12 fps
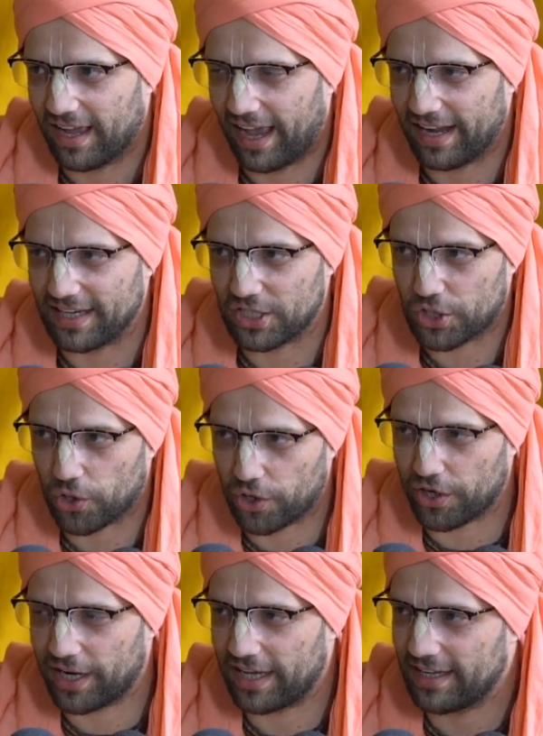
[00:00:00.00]
and
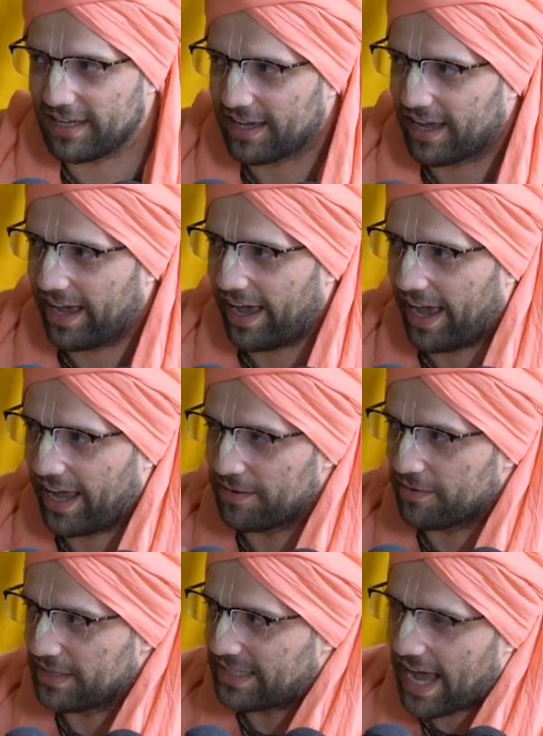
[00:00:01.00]
enjoy
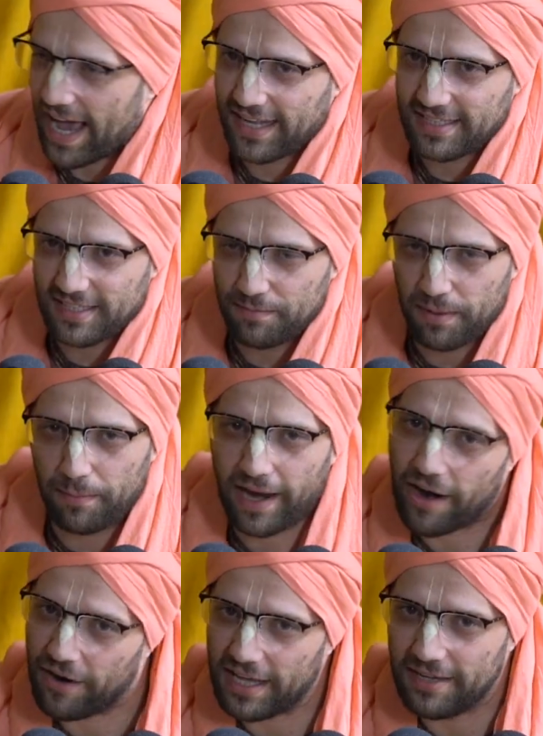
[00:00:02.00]
and dance and be
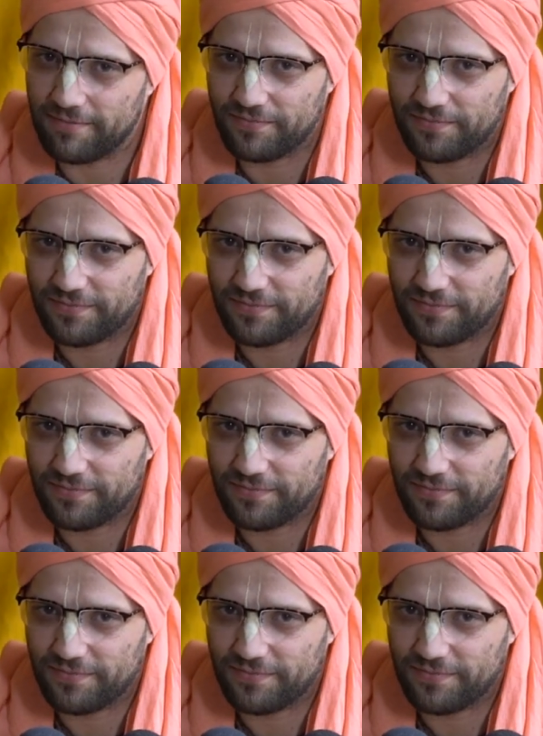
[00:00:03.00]
merry.